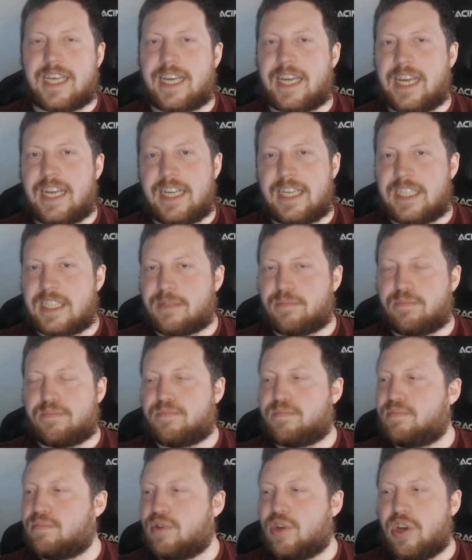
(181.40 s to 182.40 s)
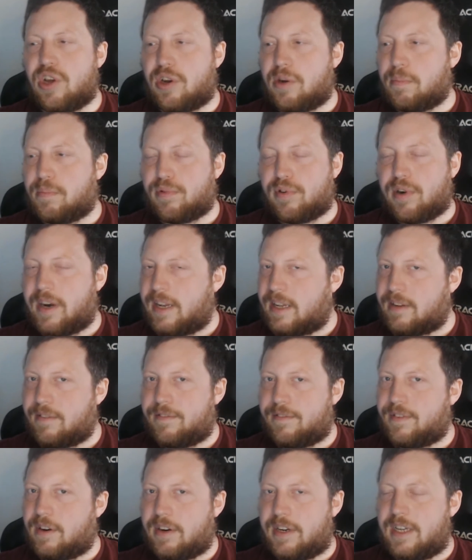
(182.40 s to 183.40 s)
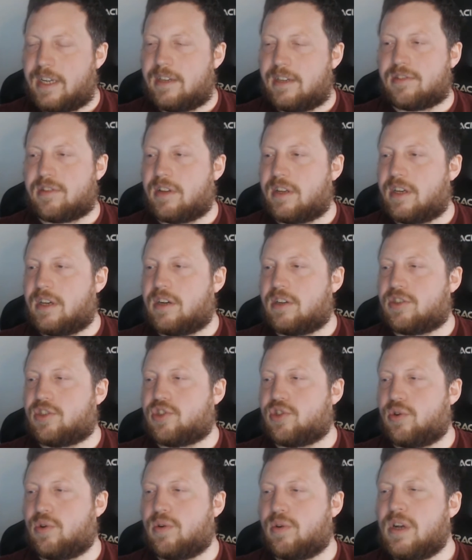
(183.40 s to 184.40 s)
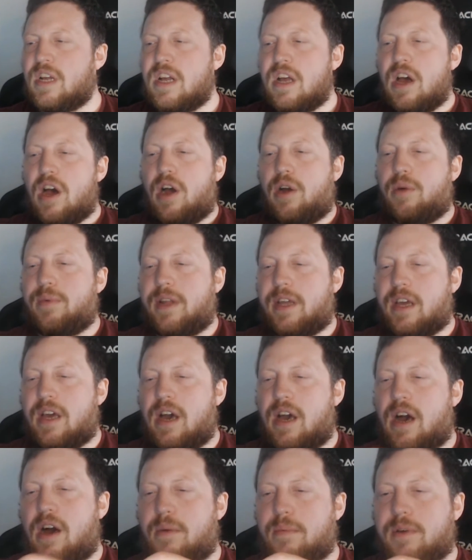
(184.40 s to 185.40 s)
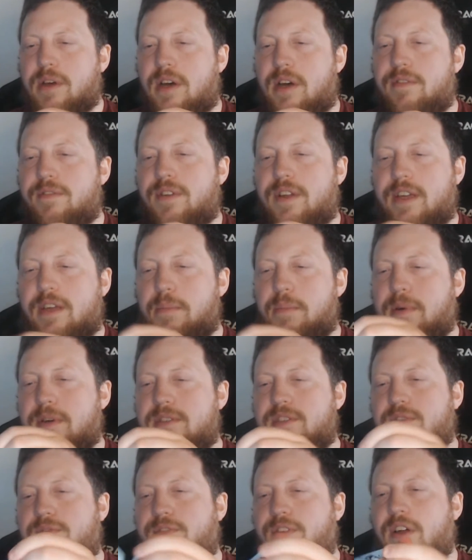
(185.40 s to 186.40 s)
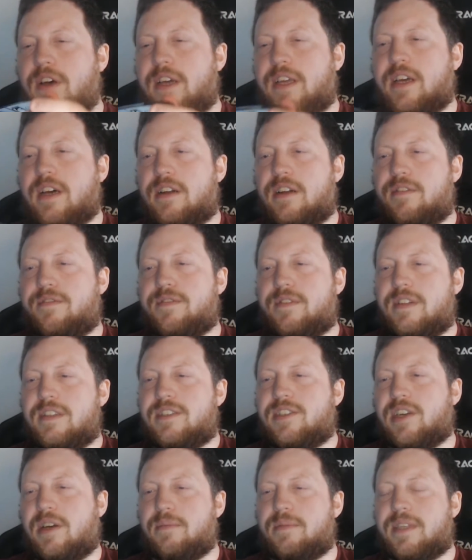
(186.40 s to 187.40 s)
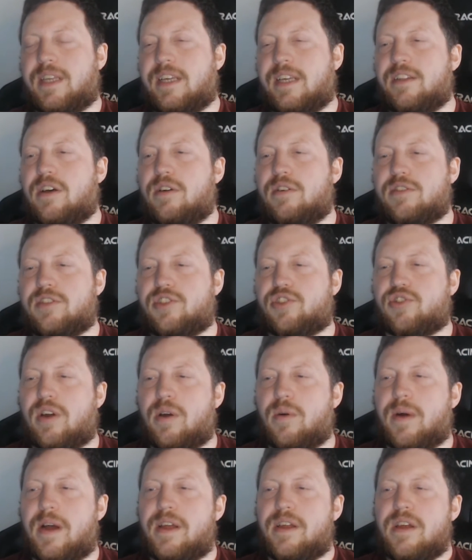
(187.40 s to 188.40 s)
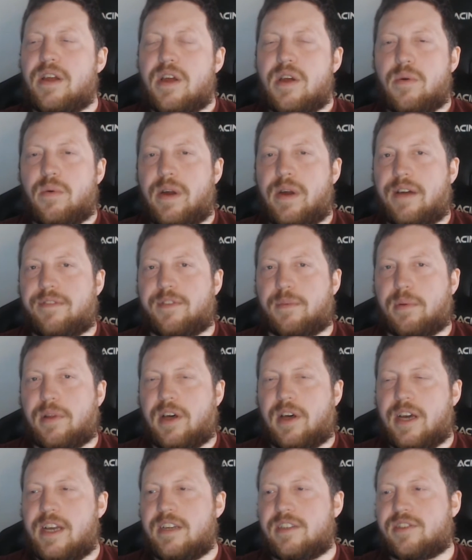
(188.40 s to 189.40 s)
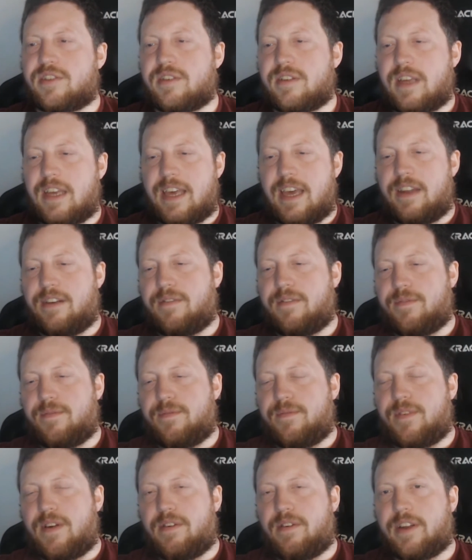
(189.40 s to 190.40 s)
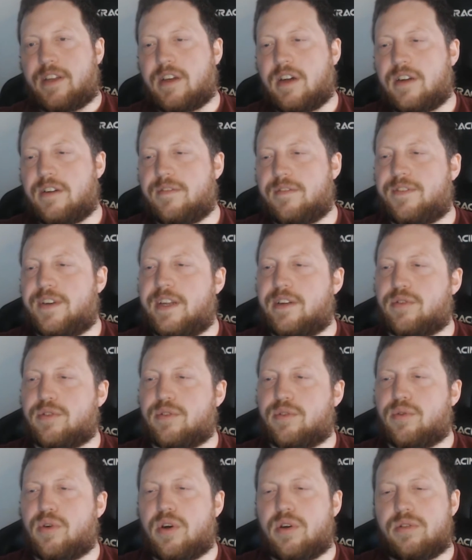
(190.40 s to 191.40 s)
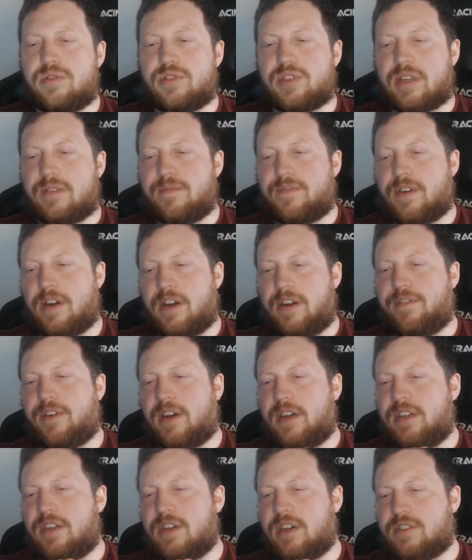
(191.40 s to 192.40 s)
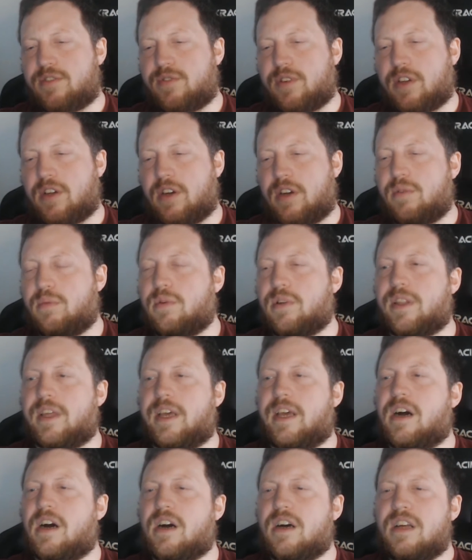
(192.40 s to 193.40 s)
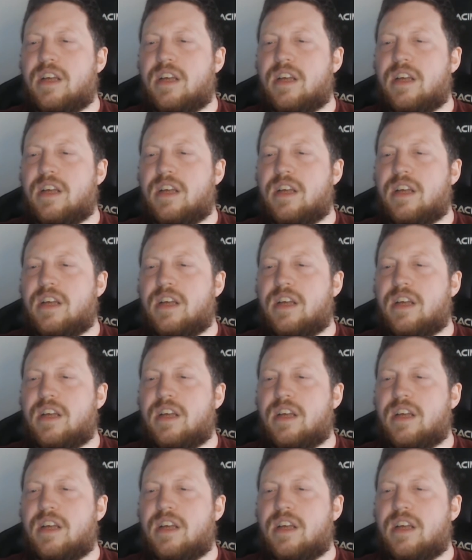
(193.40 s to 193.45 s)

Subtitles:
is gonna break very easily at all. Opening it up kind of like a butterfly kind of type thing though, straight away we have the pliers. Again, very kind of needle nose, very nice for kind of what they are.